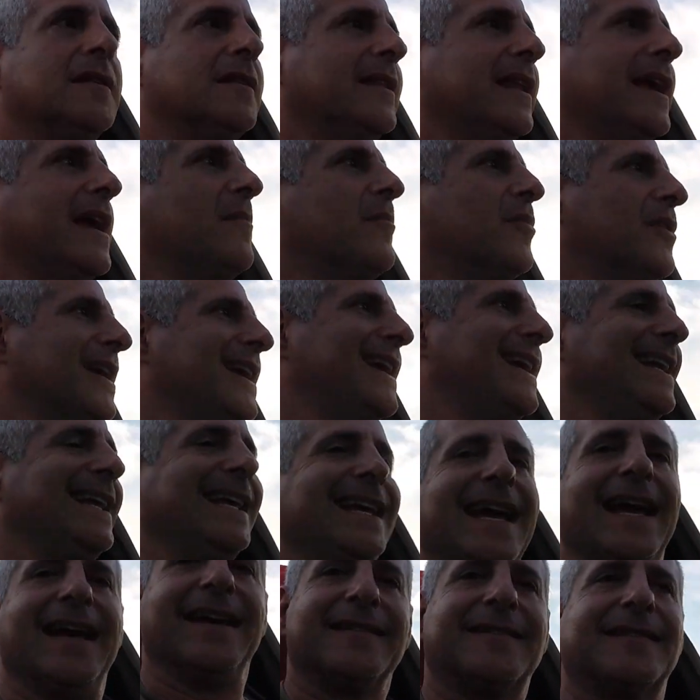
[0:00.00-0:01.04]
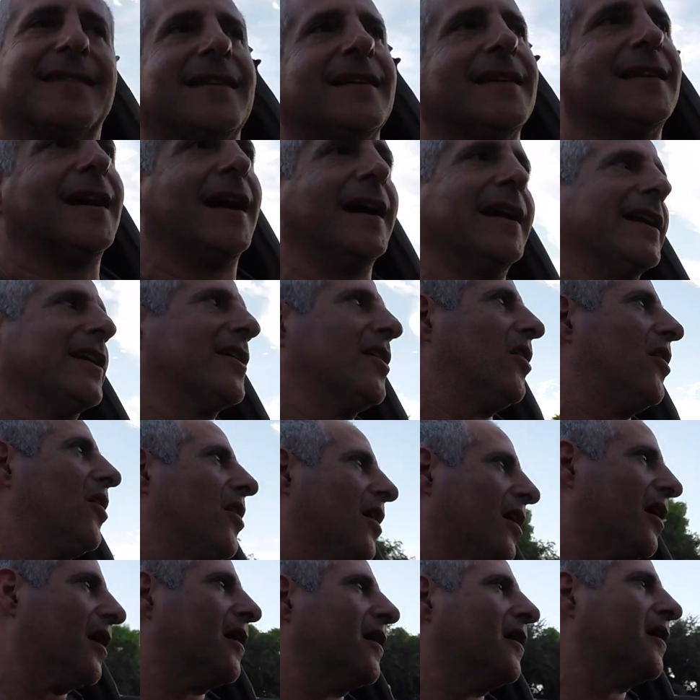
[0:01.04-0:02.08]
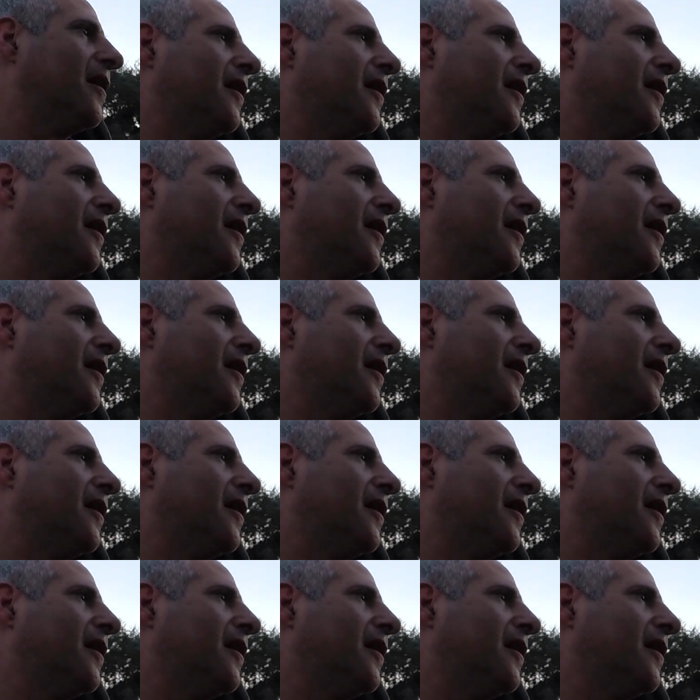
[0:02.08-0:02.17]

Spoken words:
Lamborghini-esque kind of car.